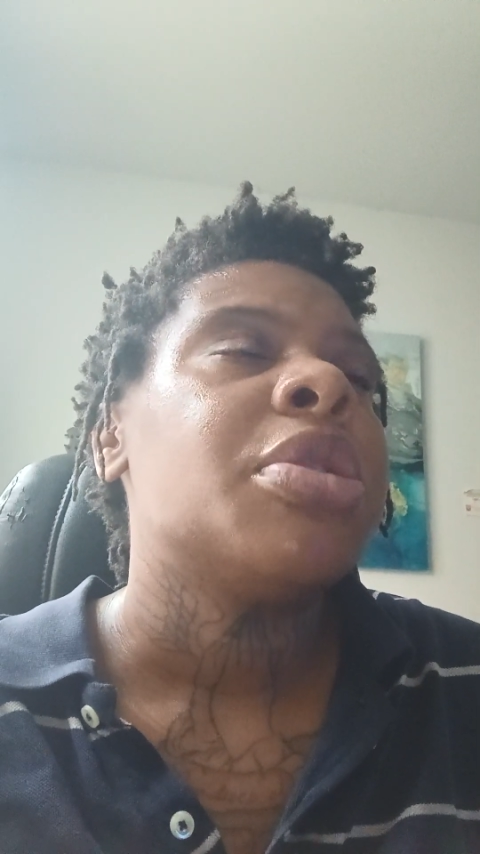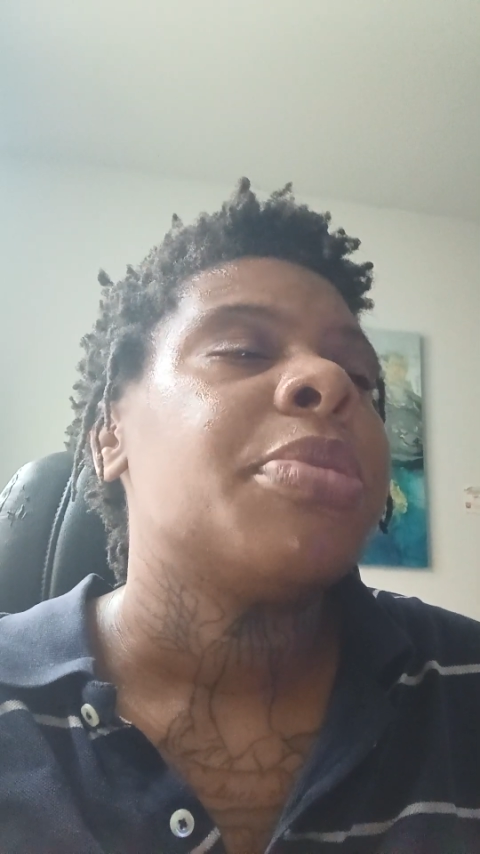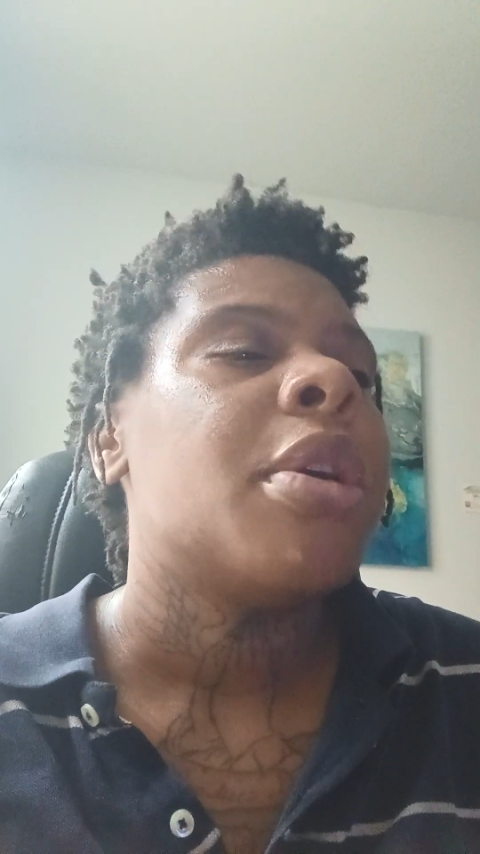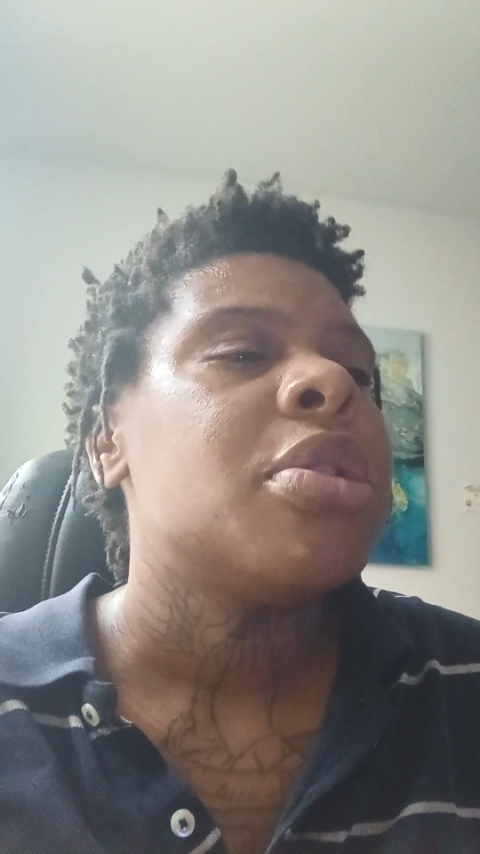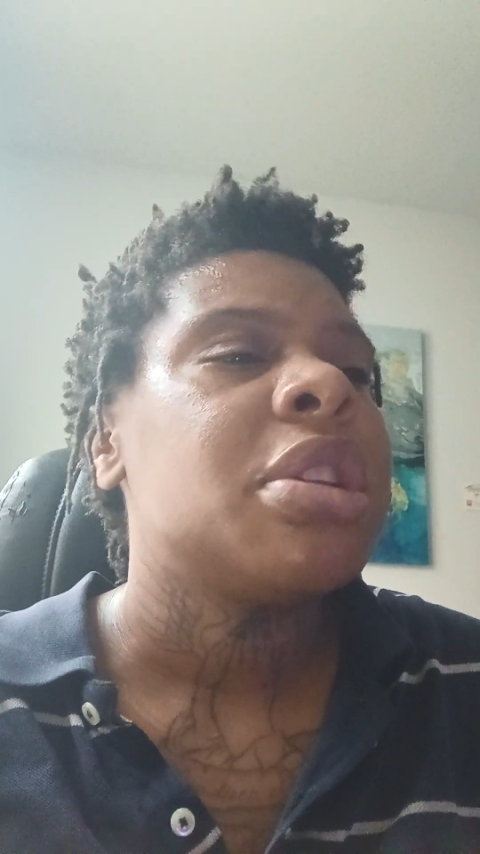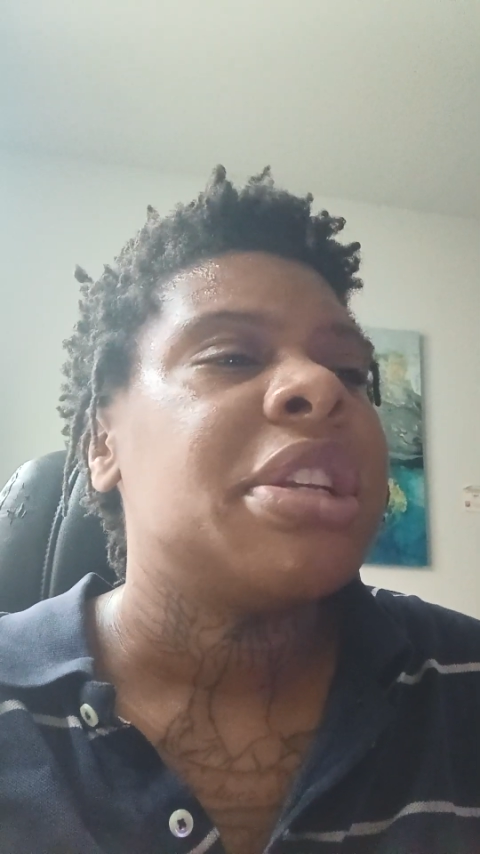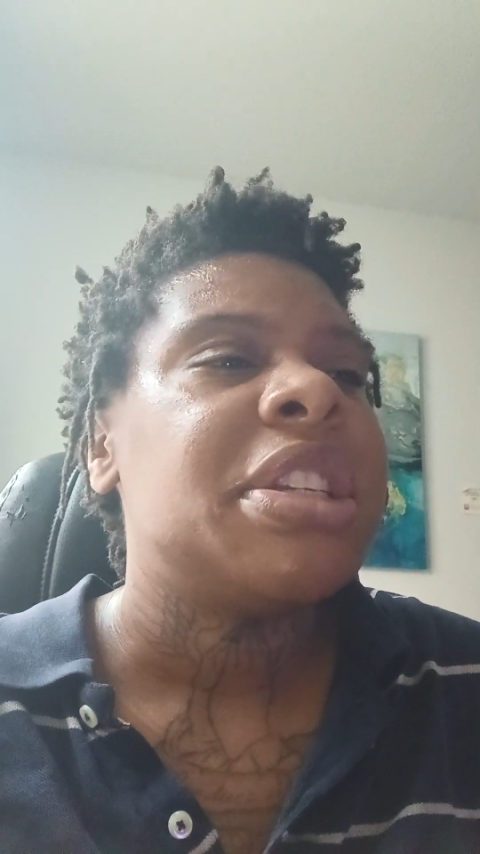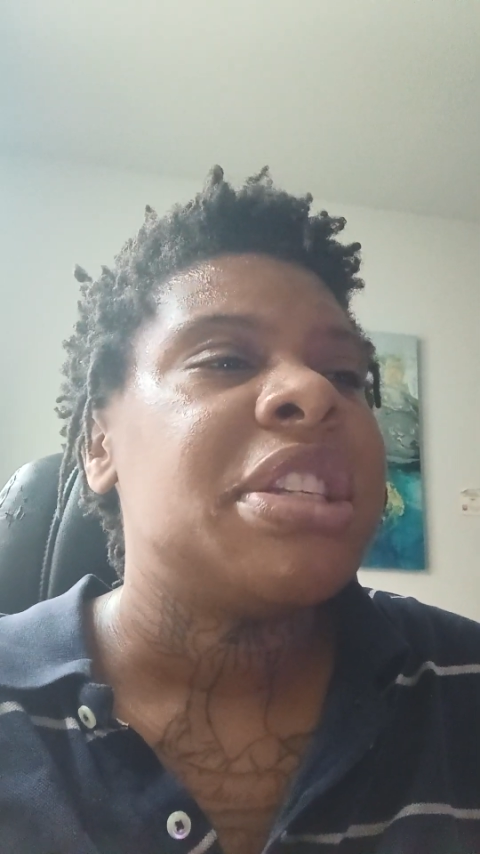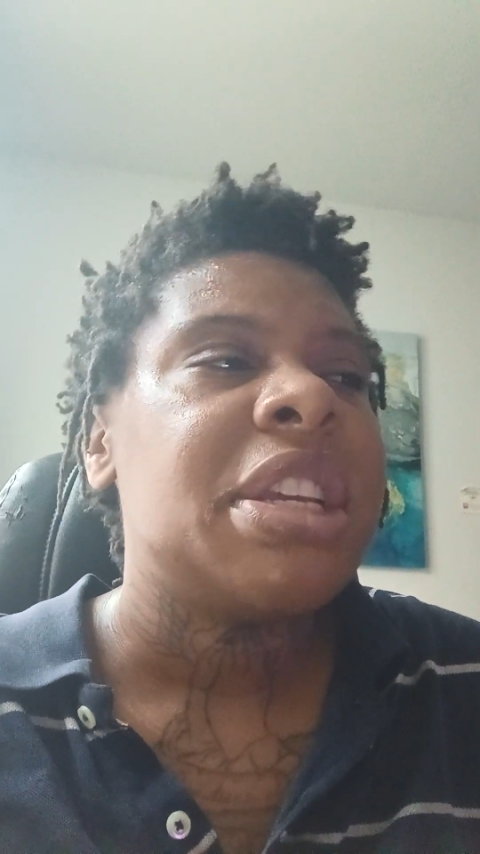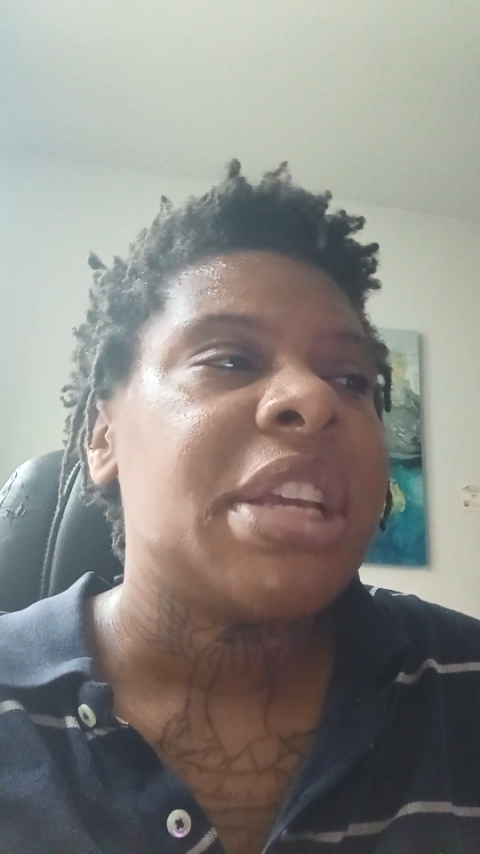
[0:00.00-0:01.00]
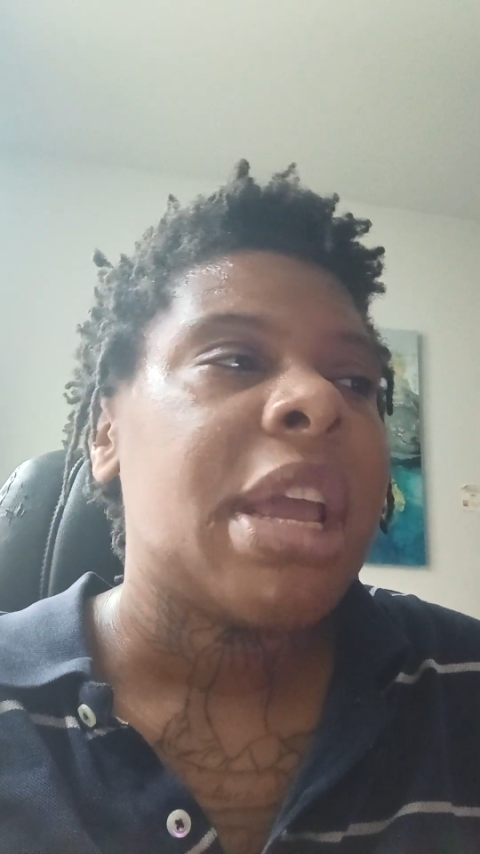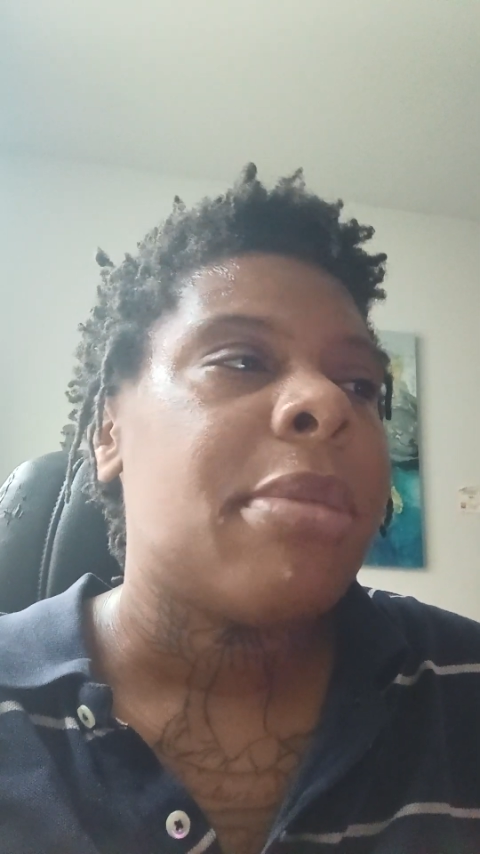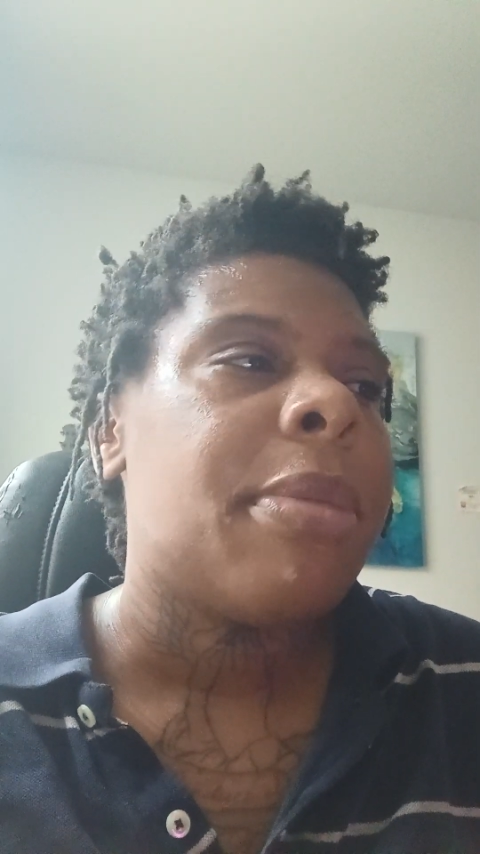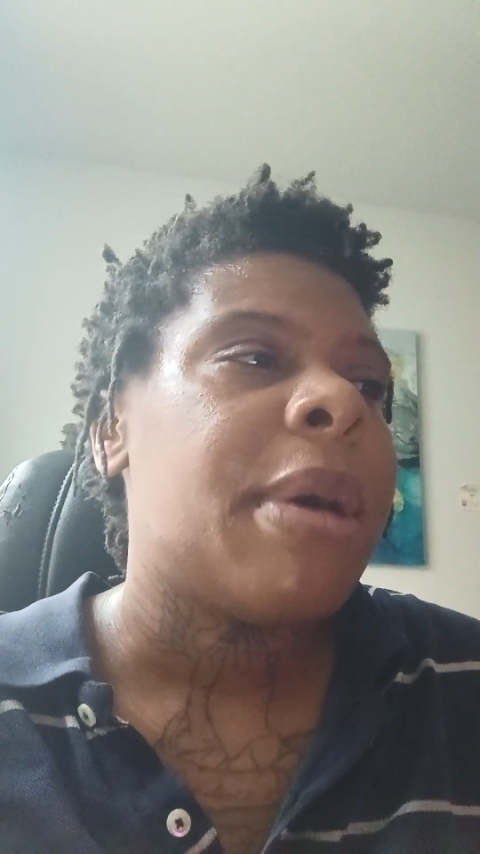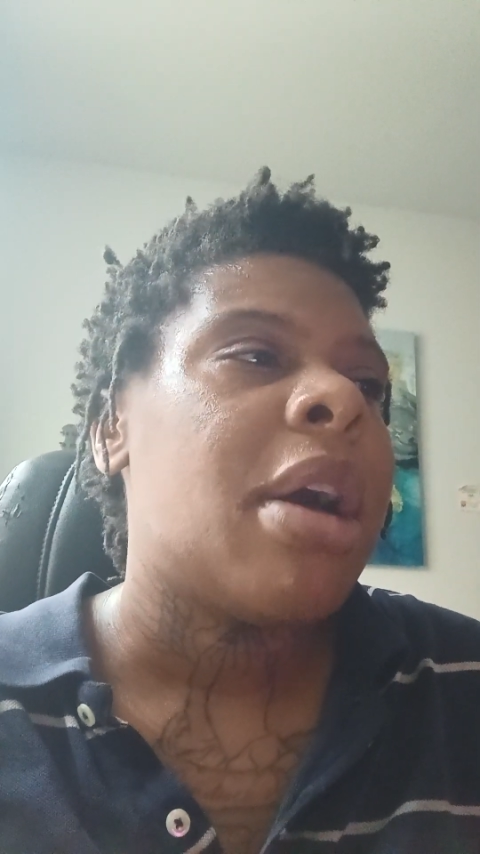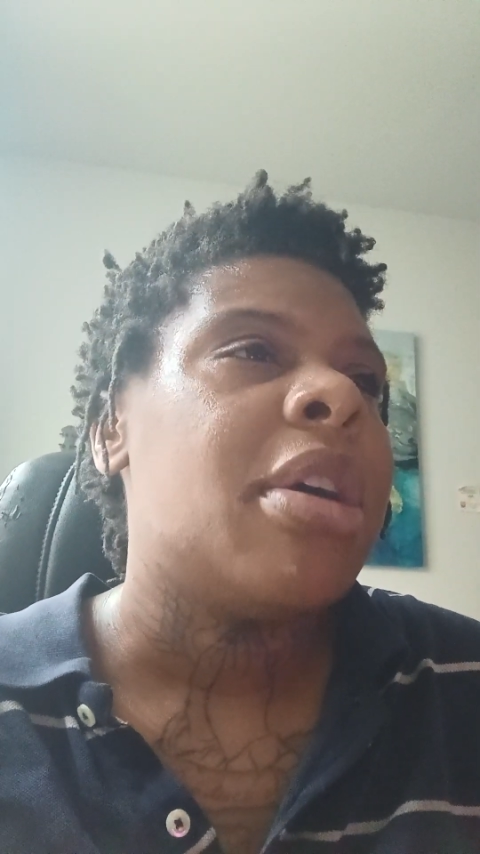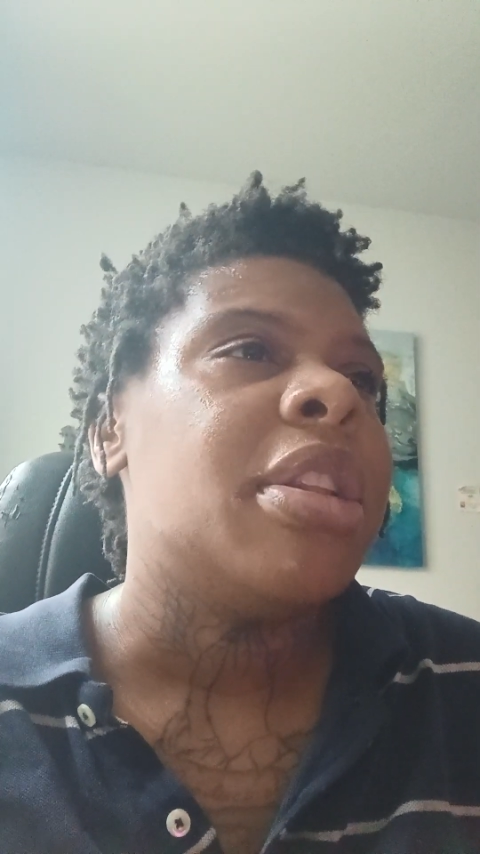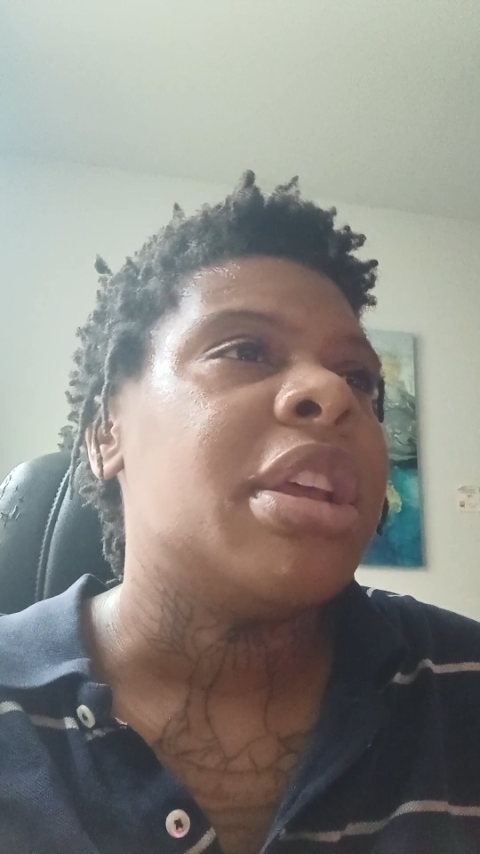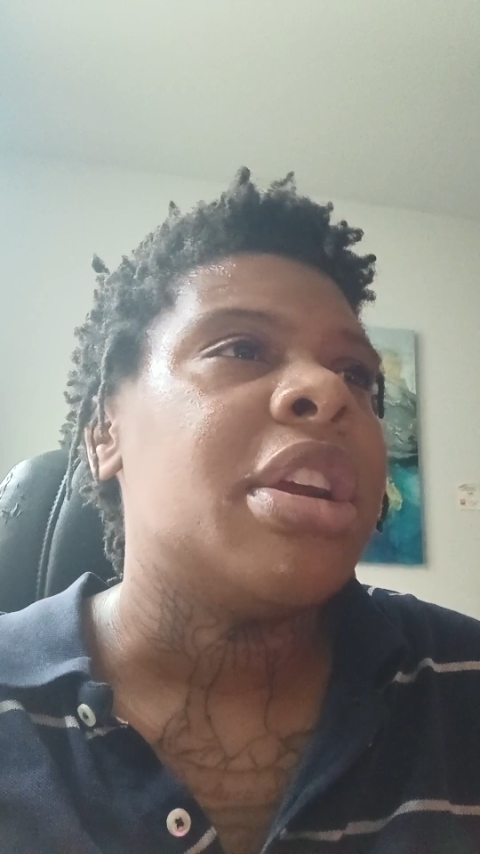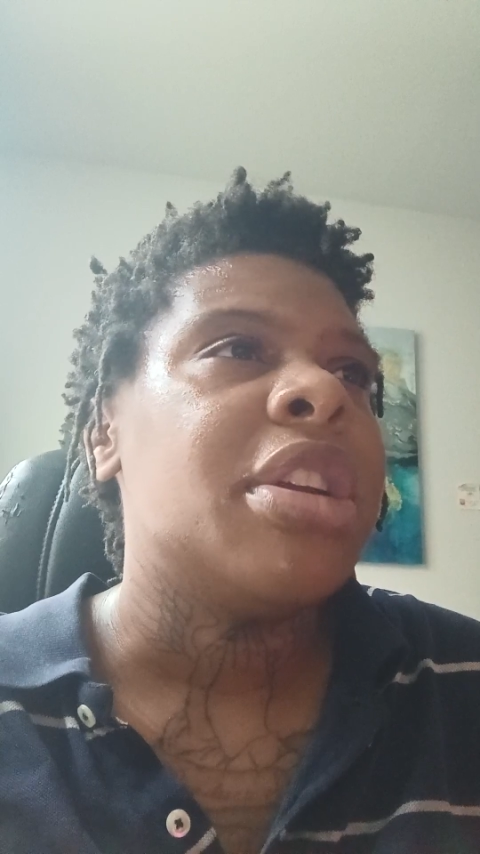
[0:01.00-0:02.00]
supposedly sin came about,
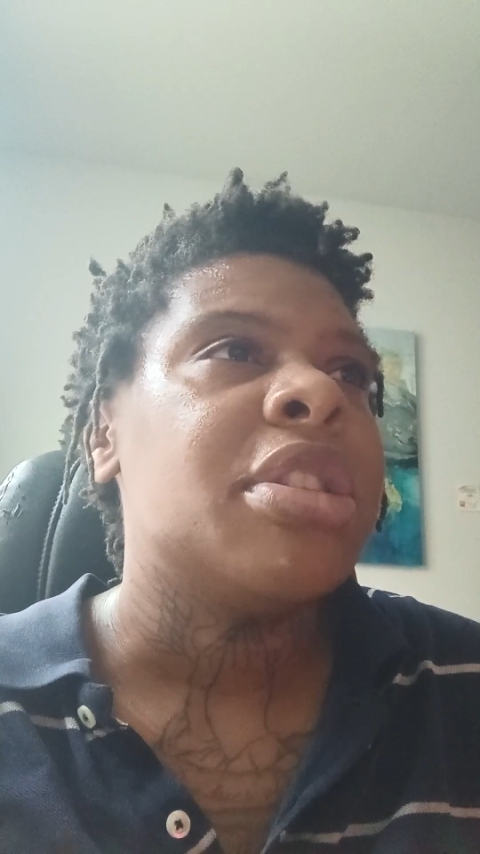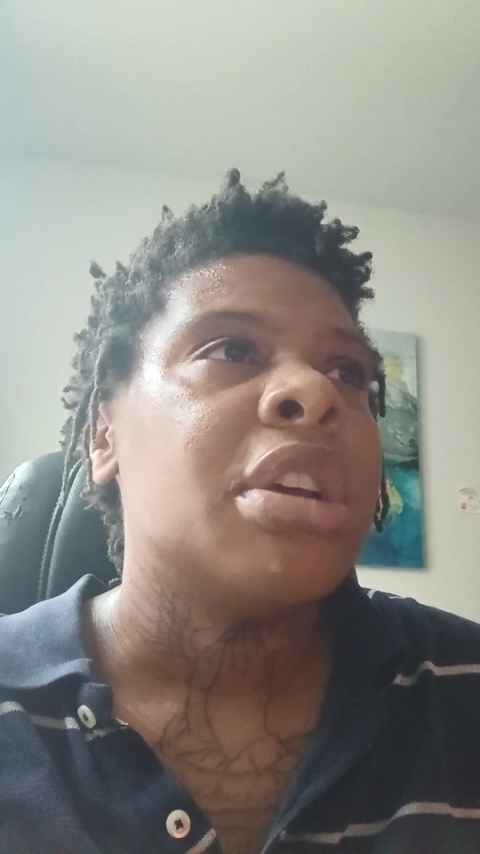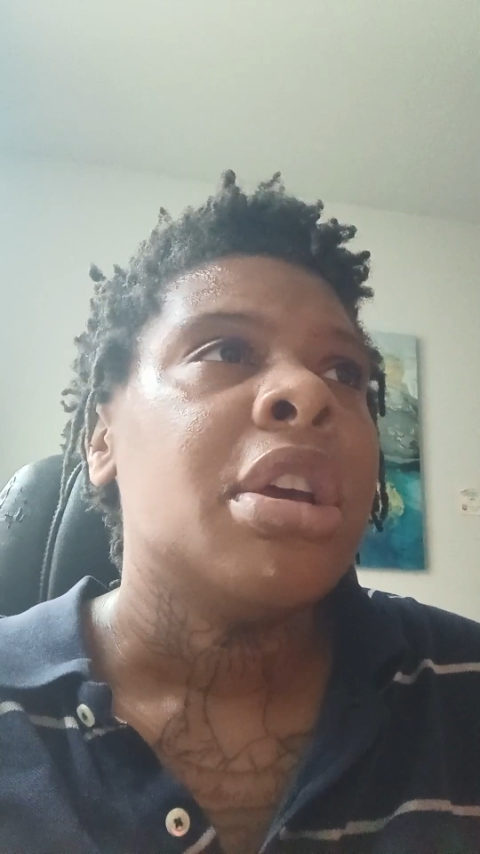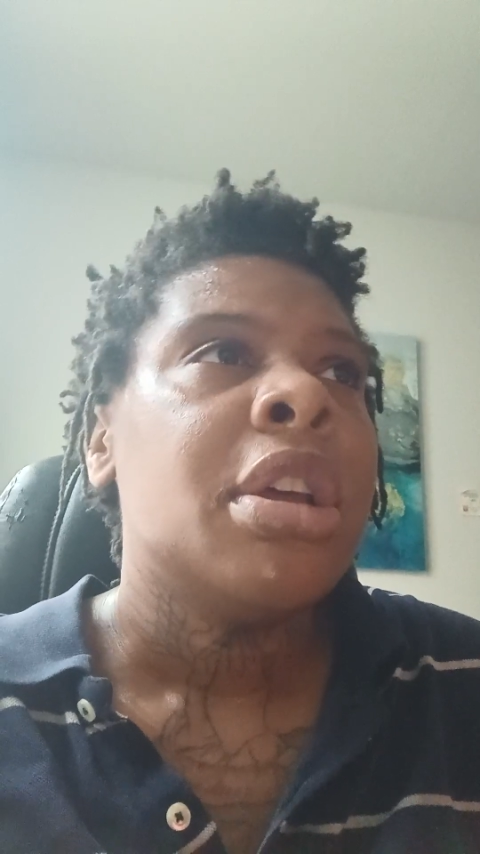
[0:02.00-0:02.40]
and there's,